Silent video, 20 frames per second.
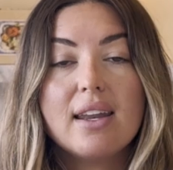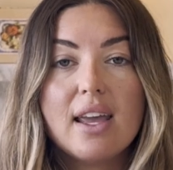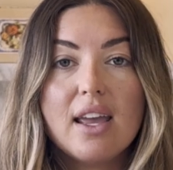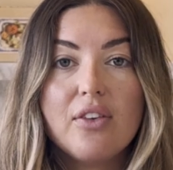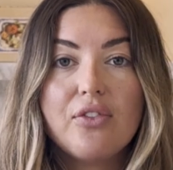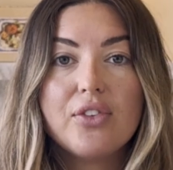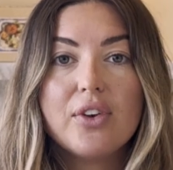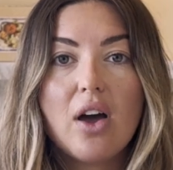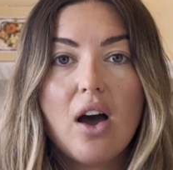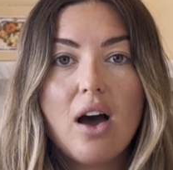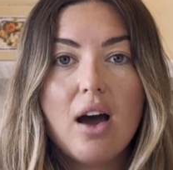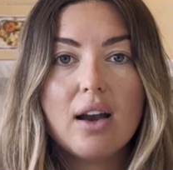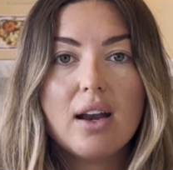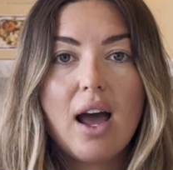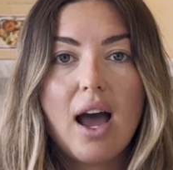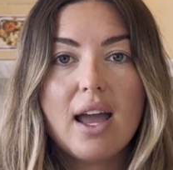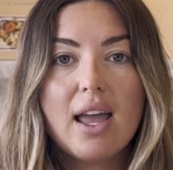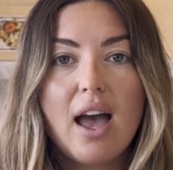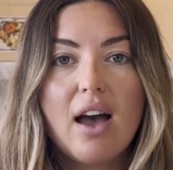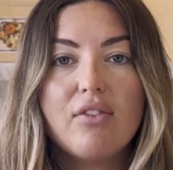if not,
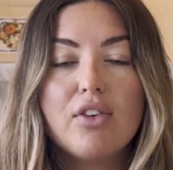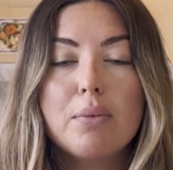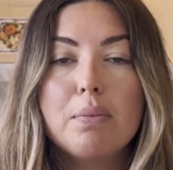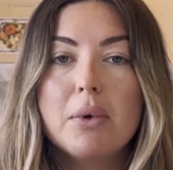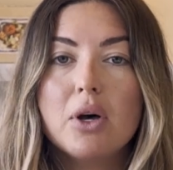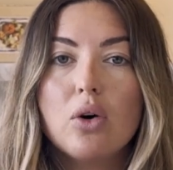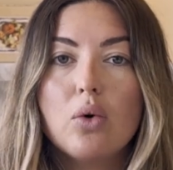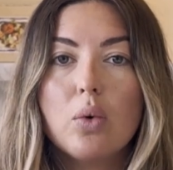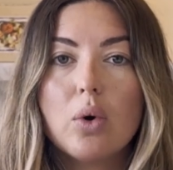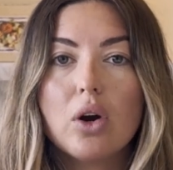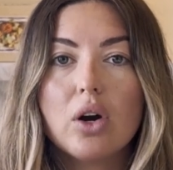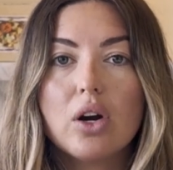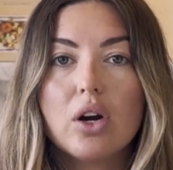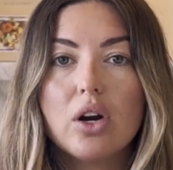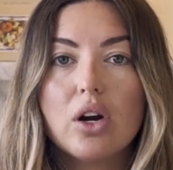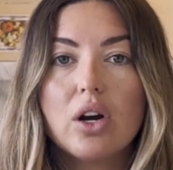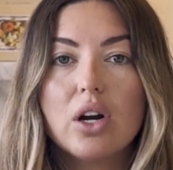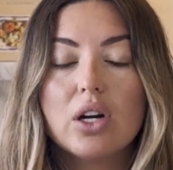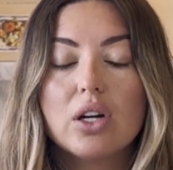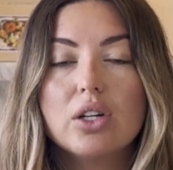I have a mill
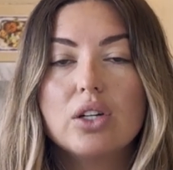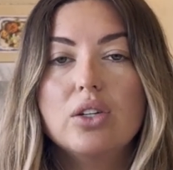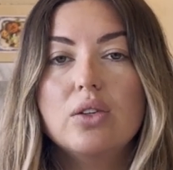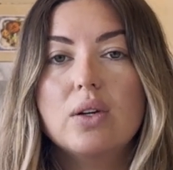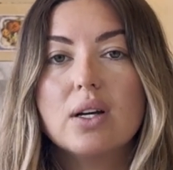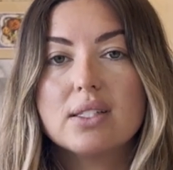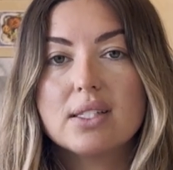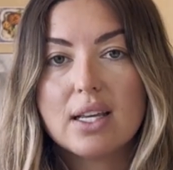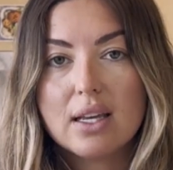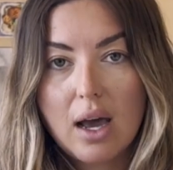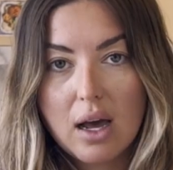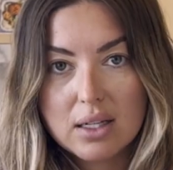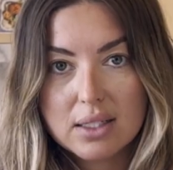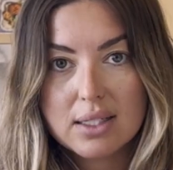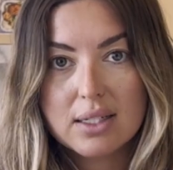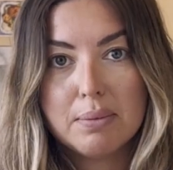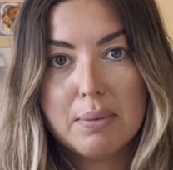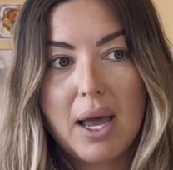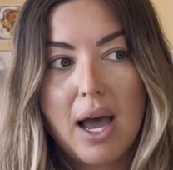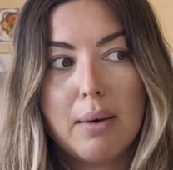worker who does
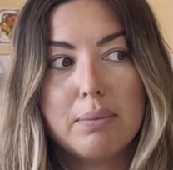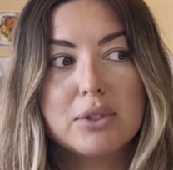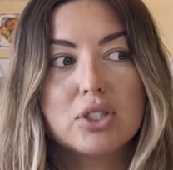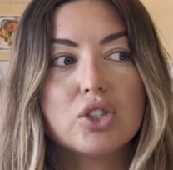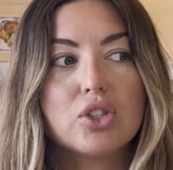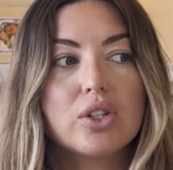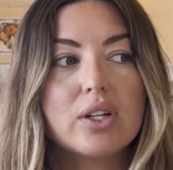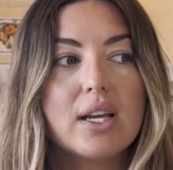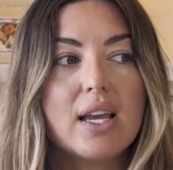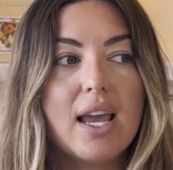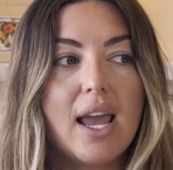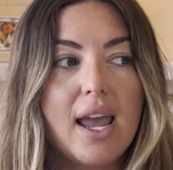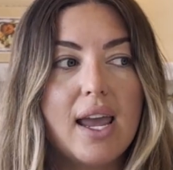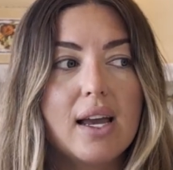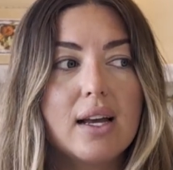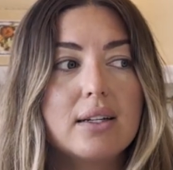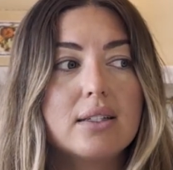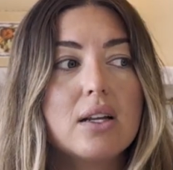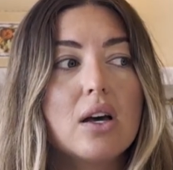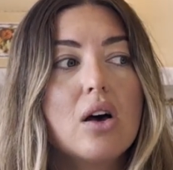custom cabinetry
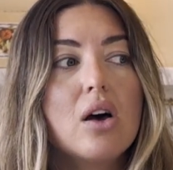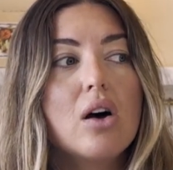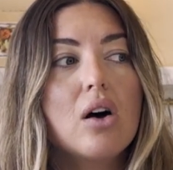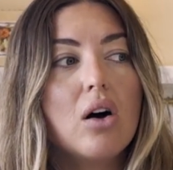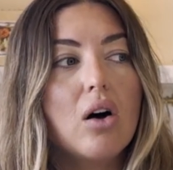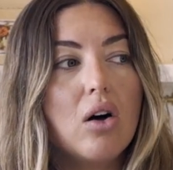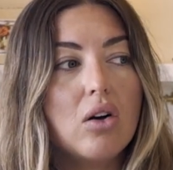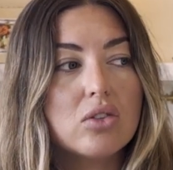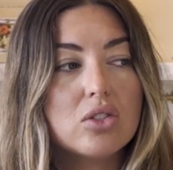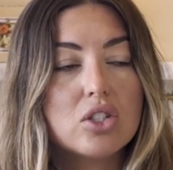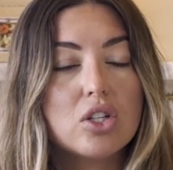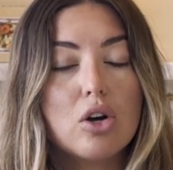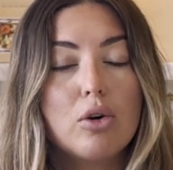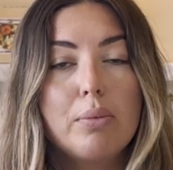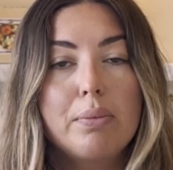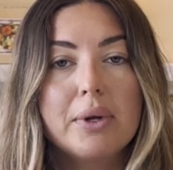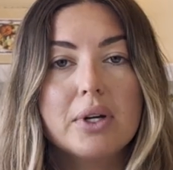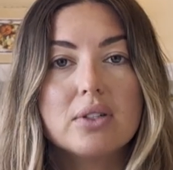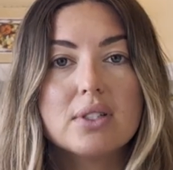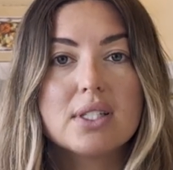and also
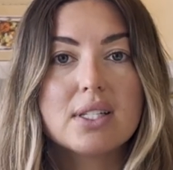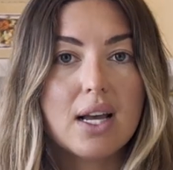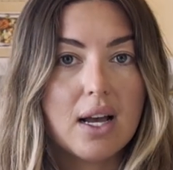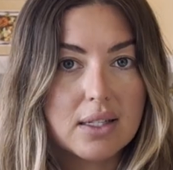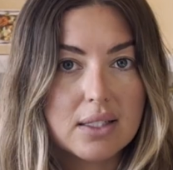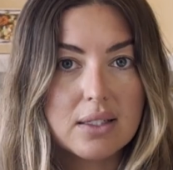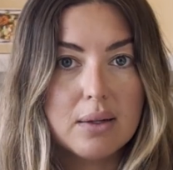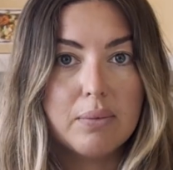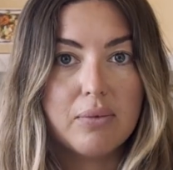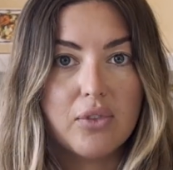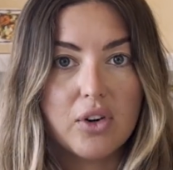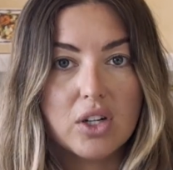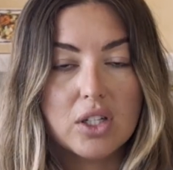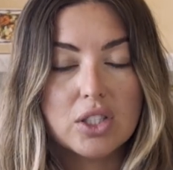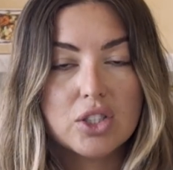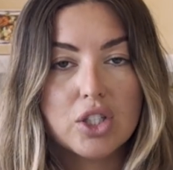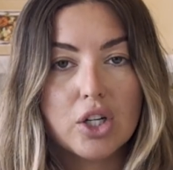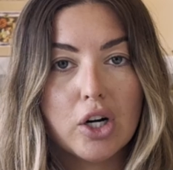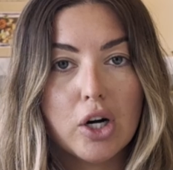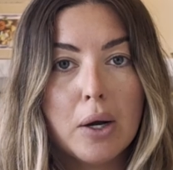builds custom
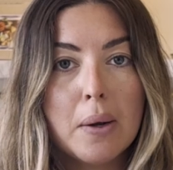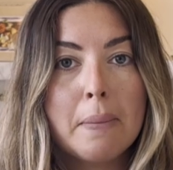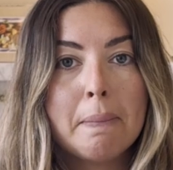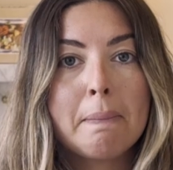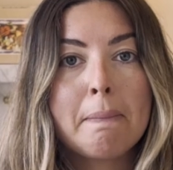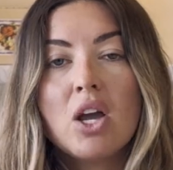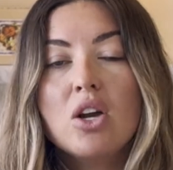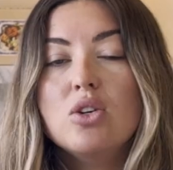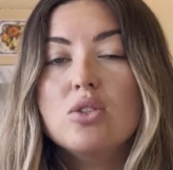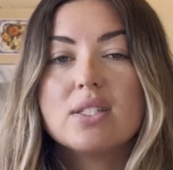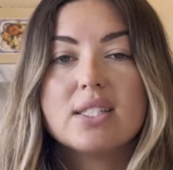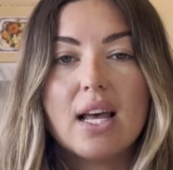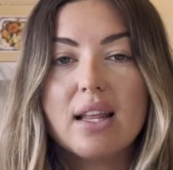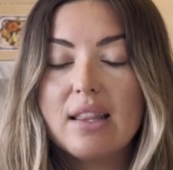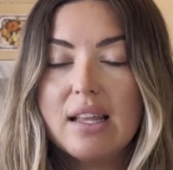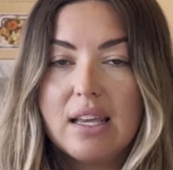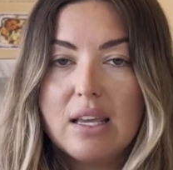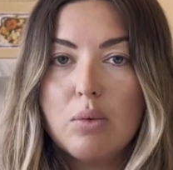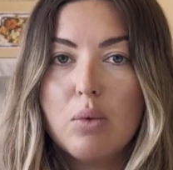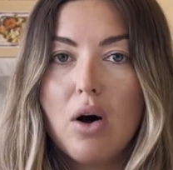furniture who said that
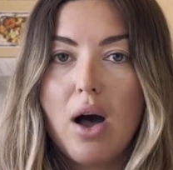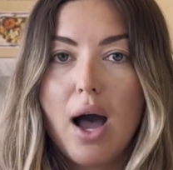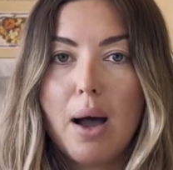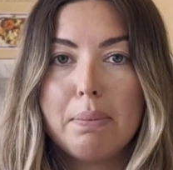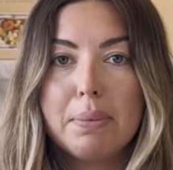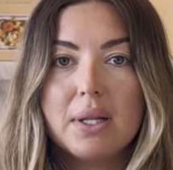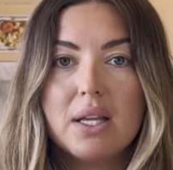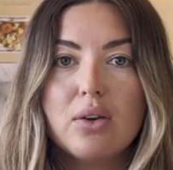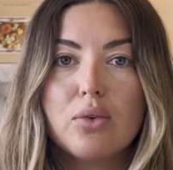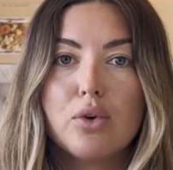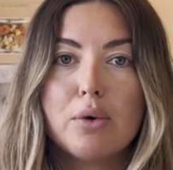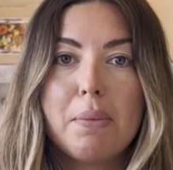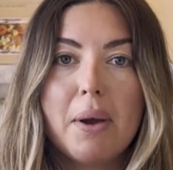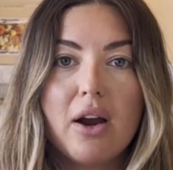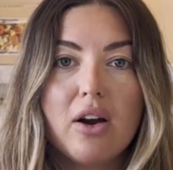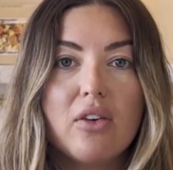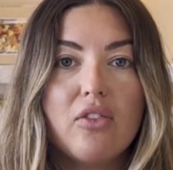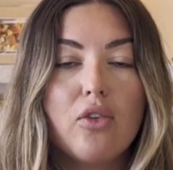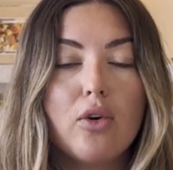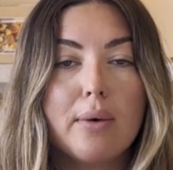he will happily repair
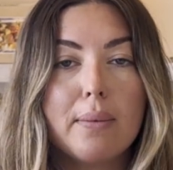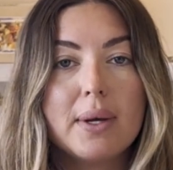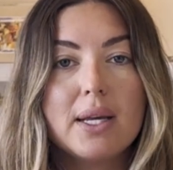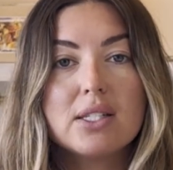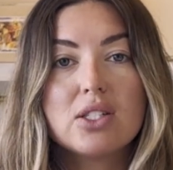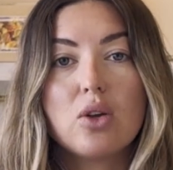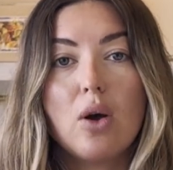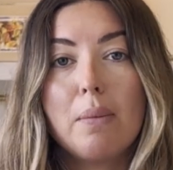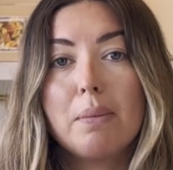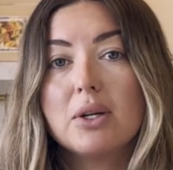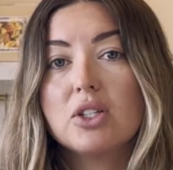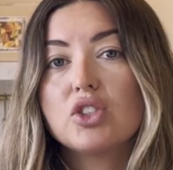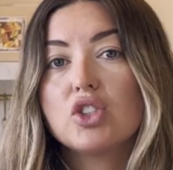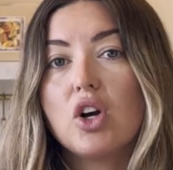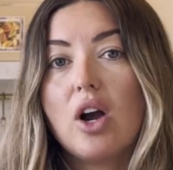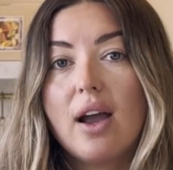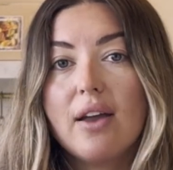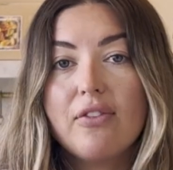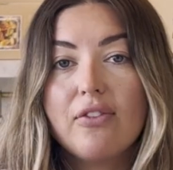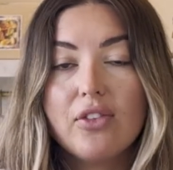it for me. So, I'm going to
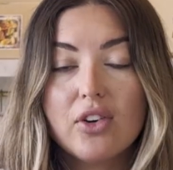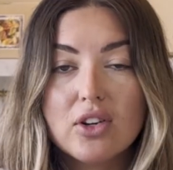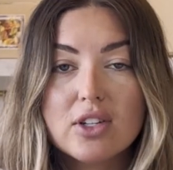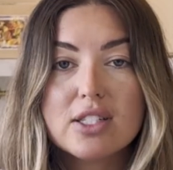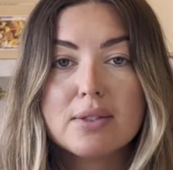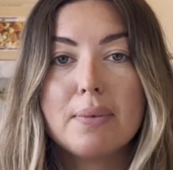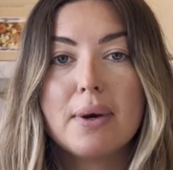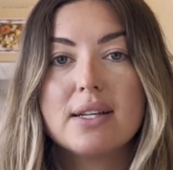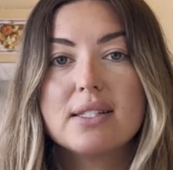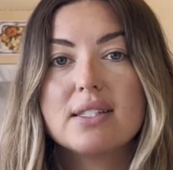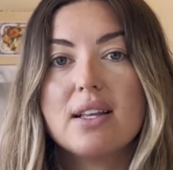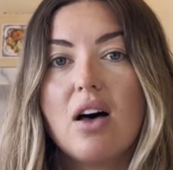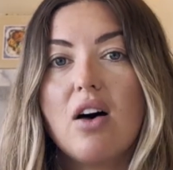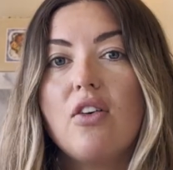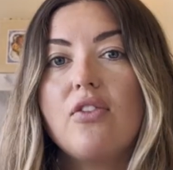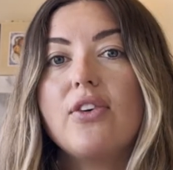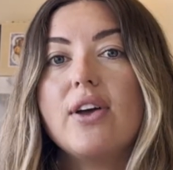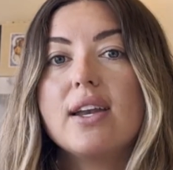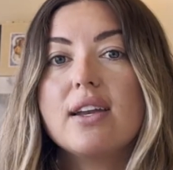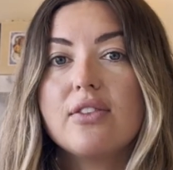try first
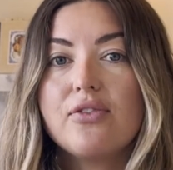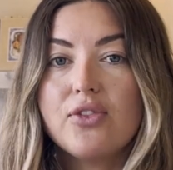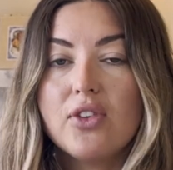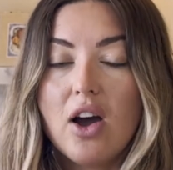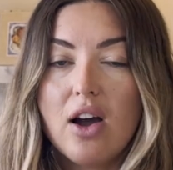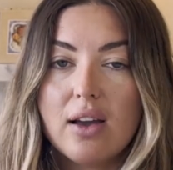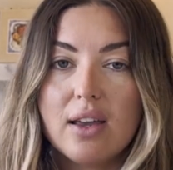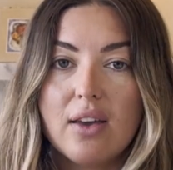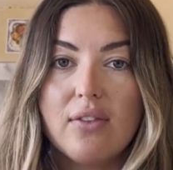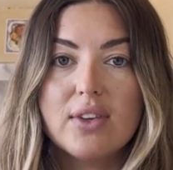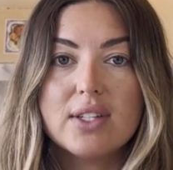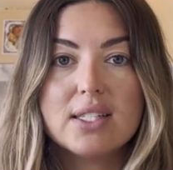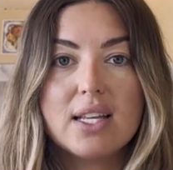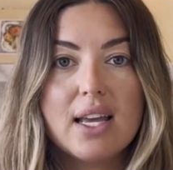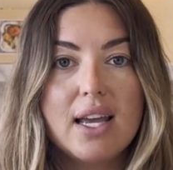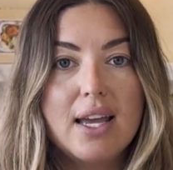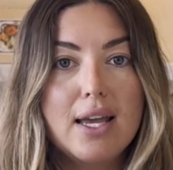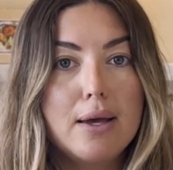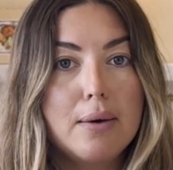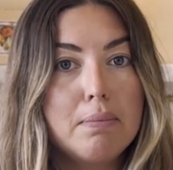myself and if not, give it to
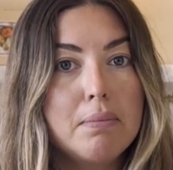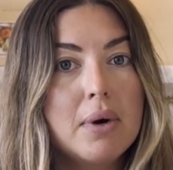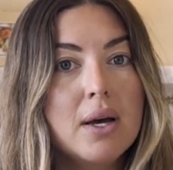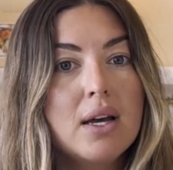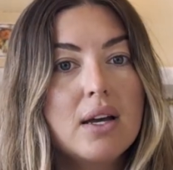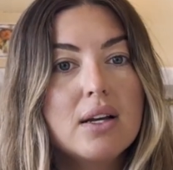him.